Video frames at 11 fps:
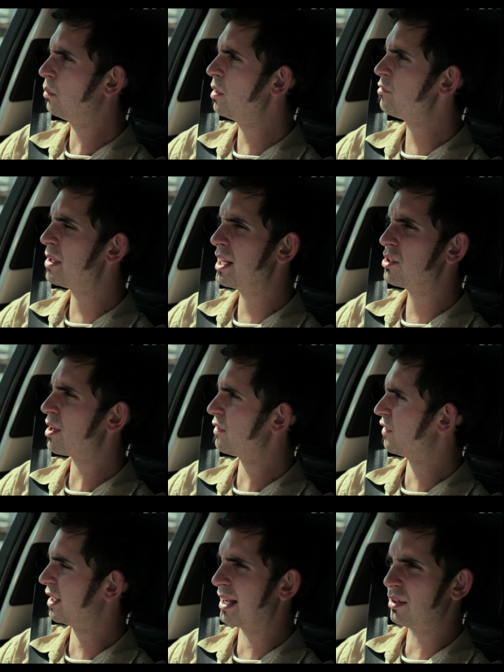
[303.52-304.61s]
We've been in
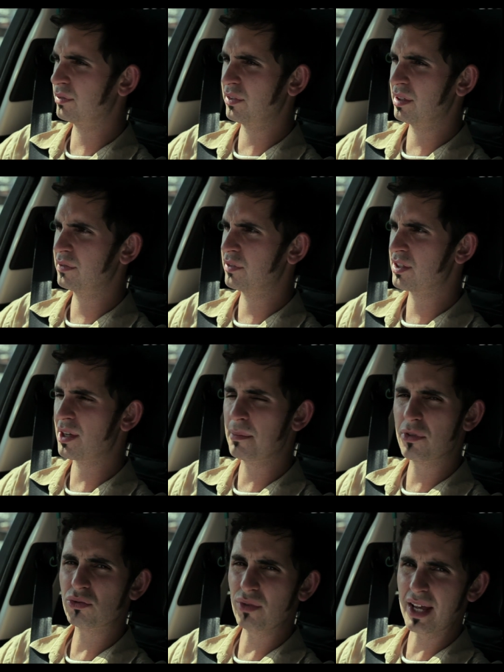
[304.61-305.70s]
traffic now for, for some
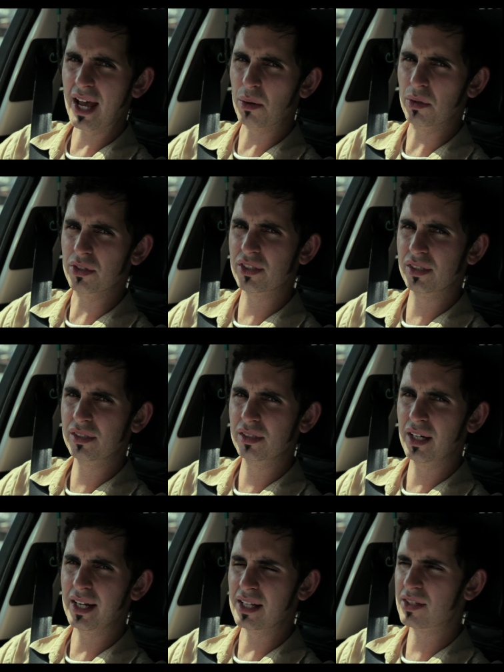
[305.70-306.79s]
three hours
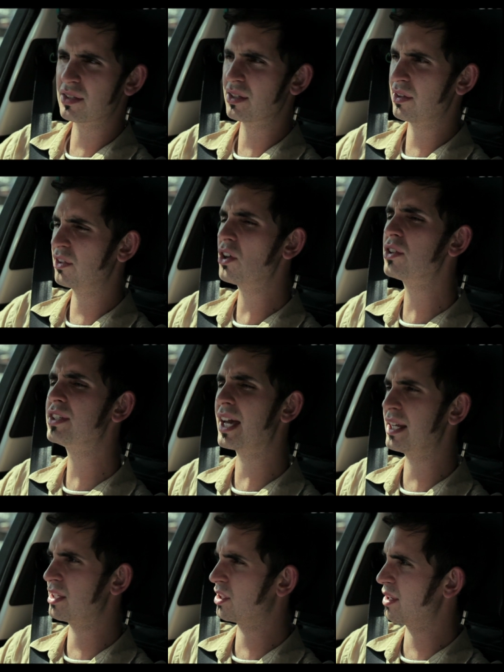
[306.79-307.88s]
and it's
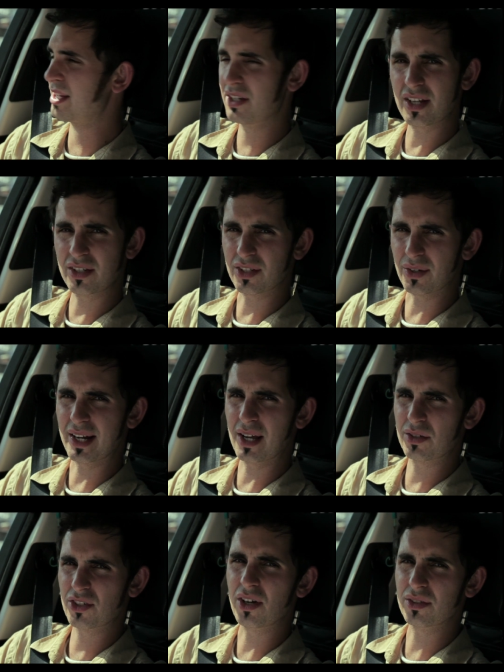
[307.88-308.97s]
38 degrees centigrade
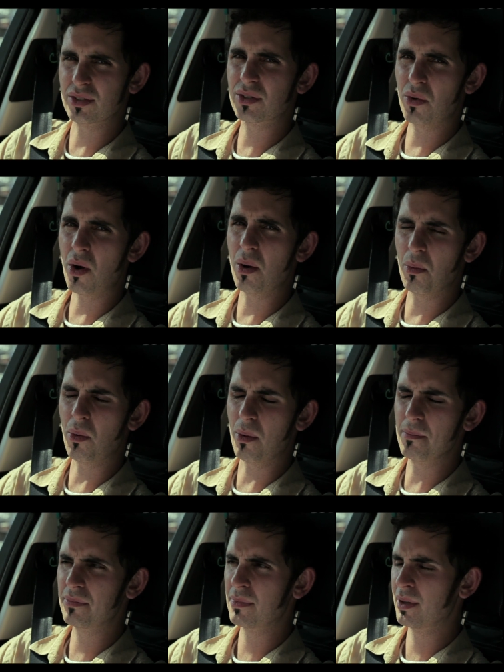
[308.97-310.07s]
outside, so it's quite warm.
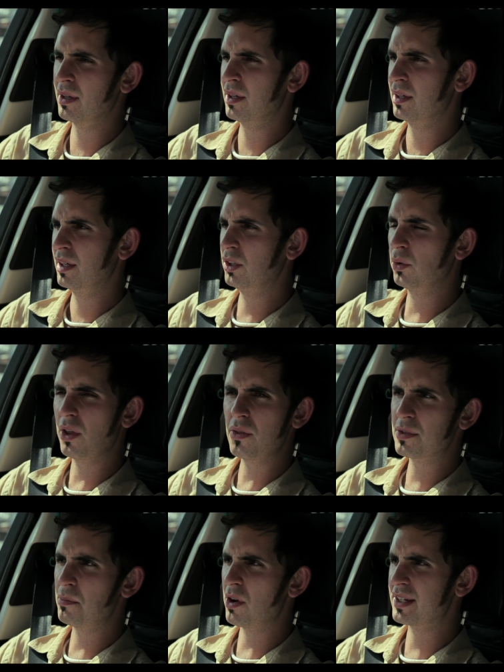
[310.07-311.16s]
And although
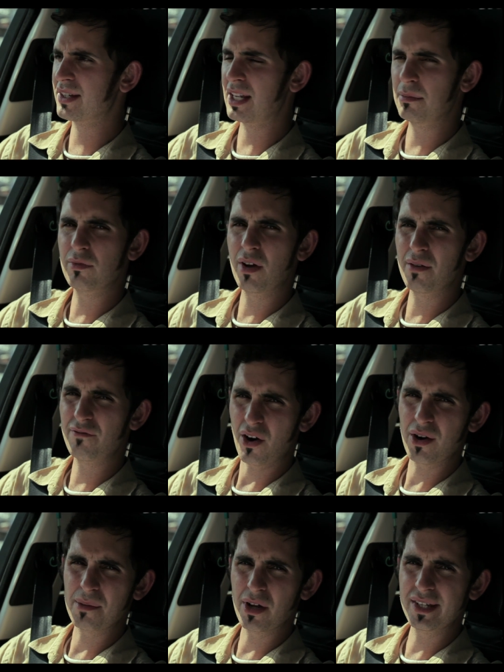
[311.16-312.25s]
this might seem
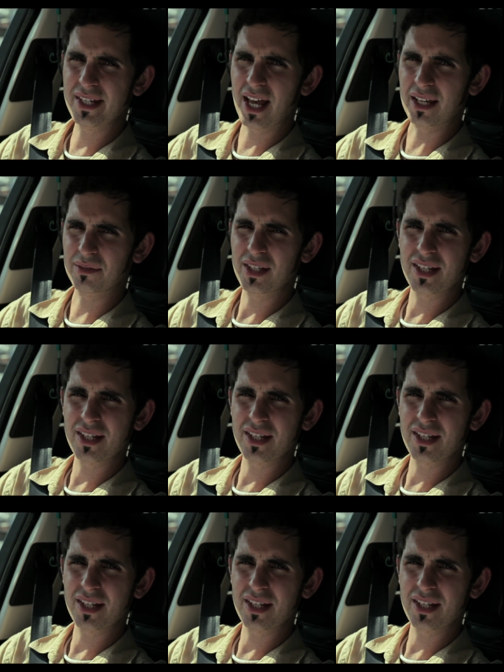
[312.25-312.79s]
very mundane,